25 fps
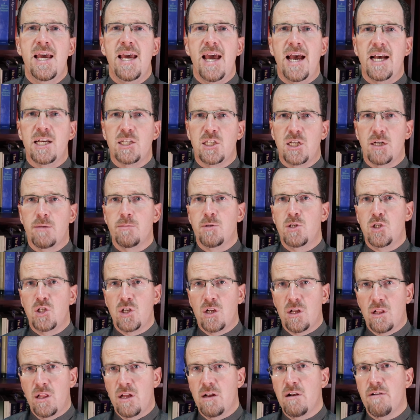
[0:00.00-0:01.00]
has helped
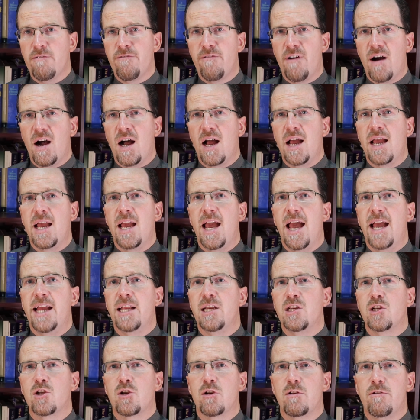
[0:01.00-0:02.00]
to clarify
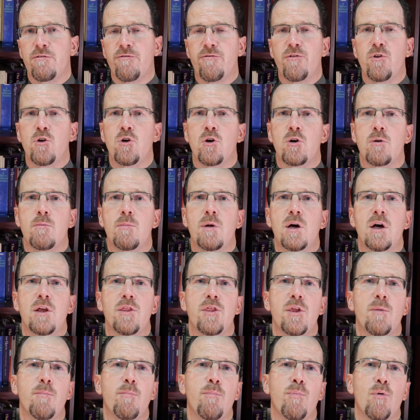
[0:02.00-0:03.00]
and confirm
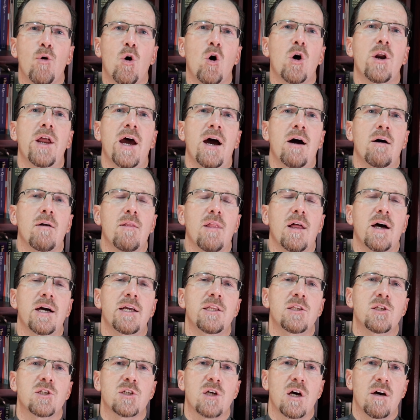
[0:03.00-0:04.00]
the broad
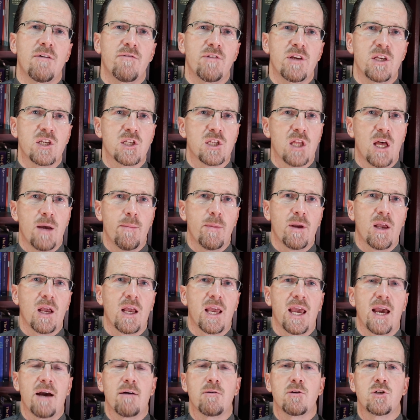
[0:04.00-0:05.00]
outlines of the Islamic
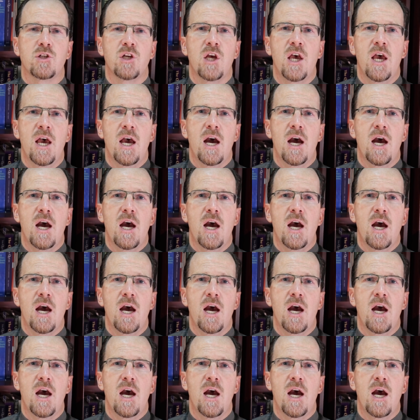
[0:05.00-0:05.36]
account